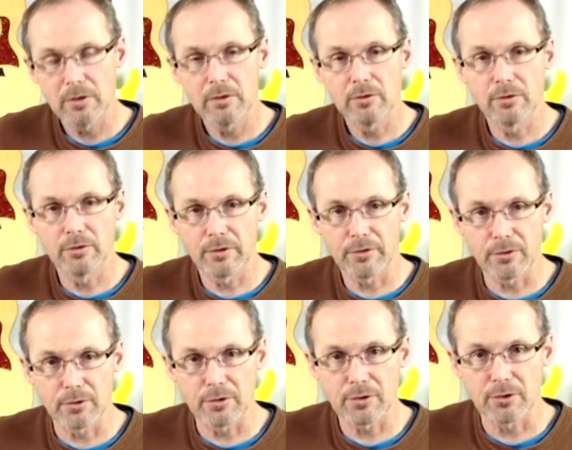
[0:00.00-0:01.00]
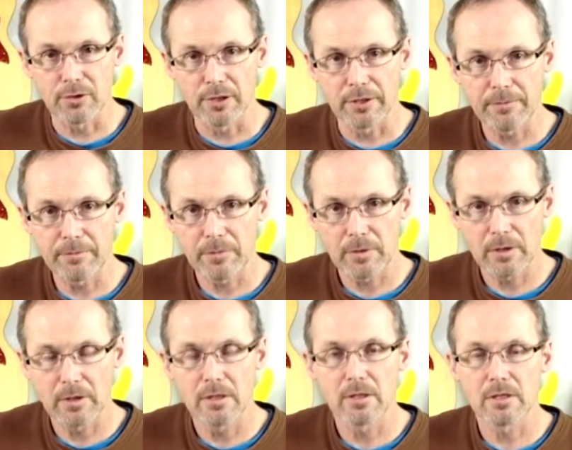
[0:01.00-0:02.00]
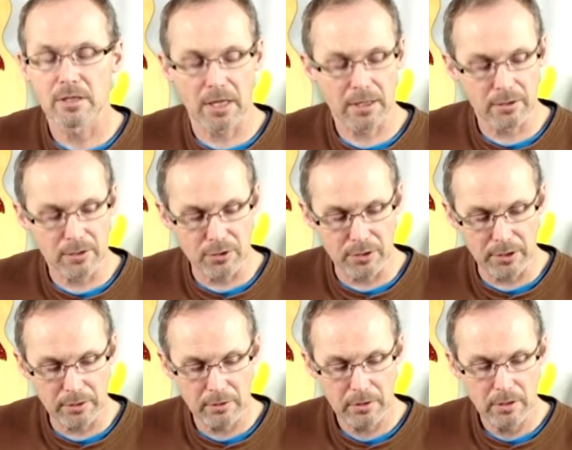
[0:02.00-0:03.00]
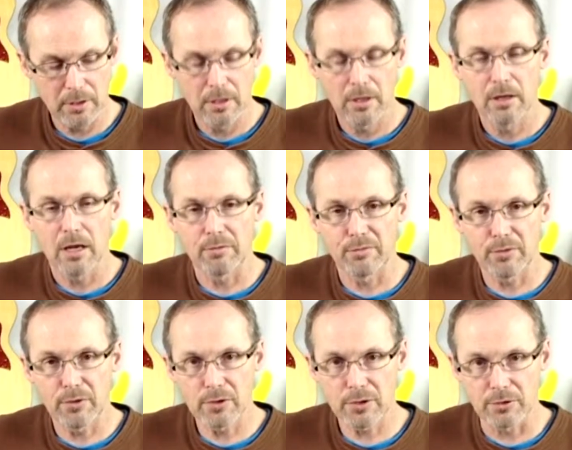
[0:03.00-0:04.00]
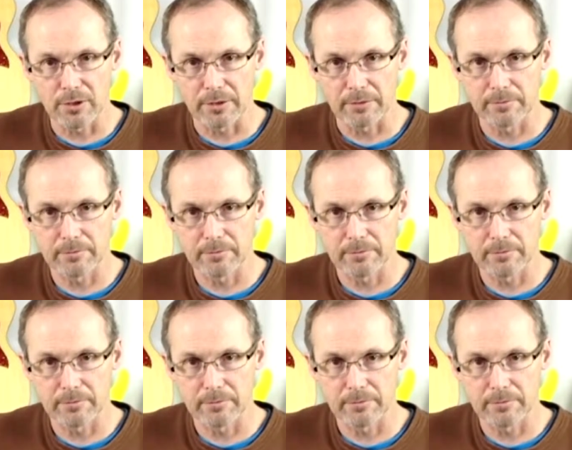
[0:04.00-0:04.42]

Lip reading: to the 3rd string, 2nd string, and 1st string.